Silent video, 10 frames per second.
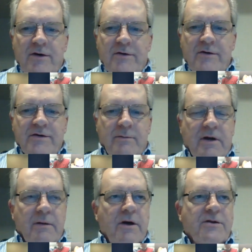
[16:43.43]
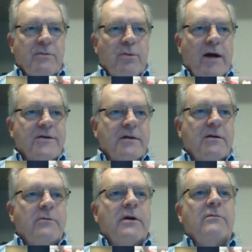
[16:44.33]
as soon as somebody mentioned Brexit, it
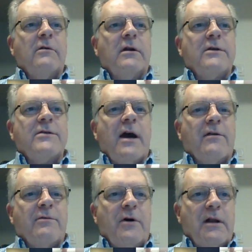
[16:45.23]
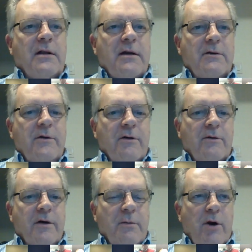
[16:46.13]
went really south while we were
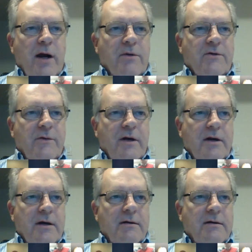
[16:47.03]
in the break between